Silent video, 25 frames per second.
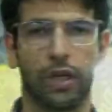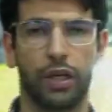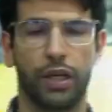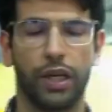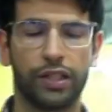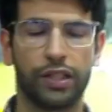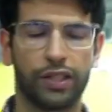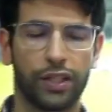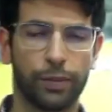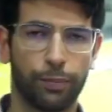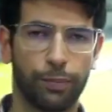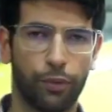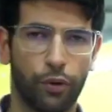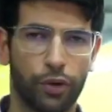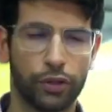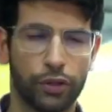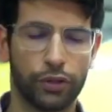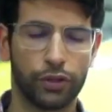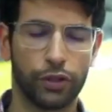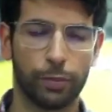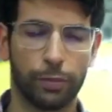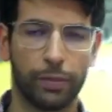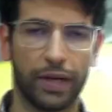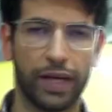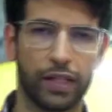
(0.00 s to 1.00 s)
It's important
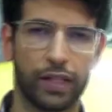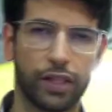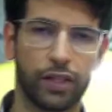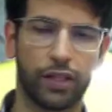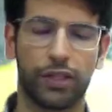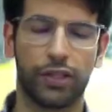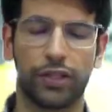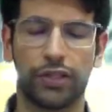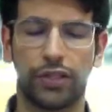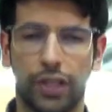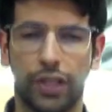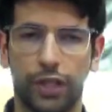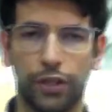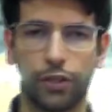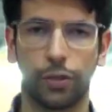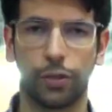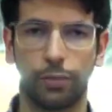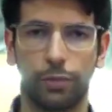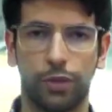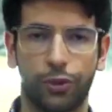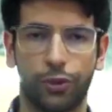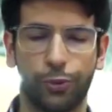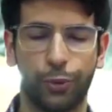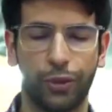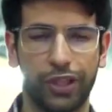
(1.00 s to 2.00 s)
to make the distinction
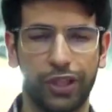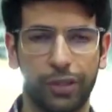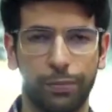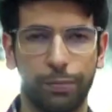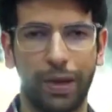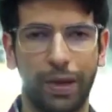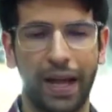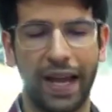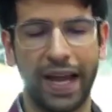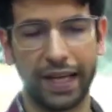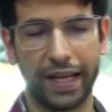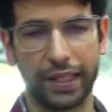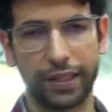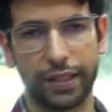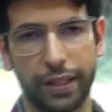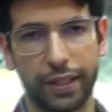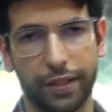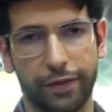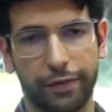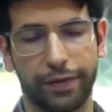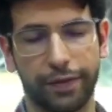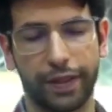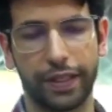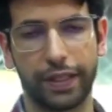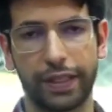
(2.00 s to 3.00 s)
between
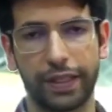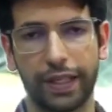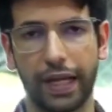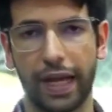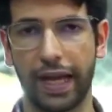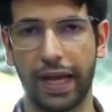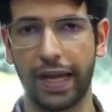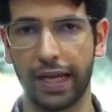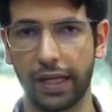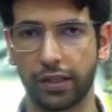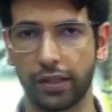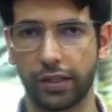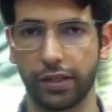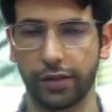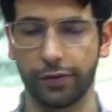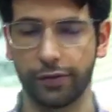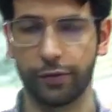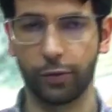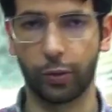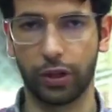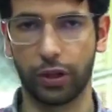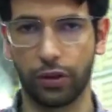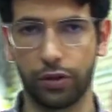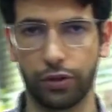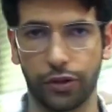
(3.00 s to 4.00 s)
passive and active
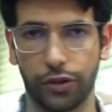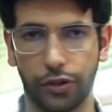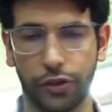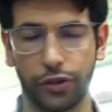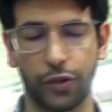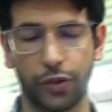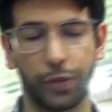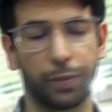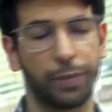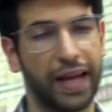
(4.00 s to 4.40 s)
wheelchairs.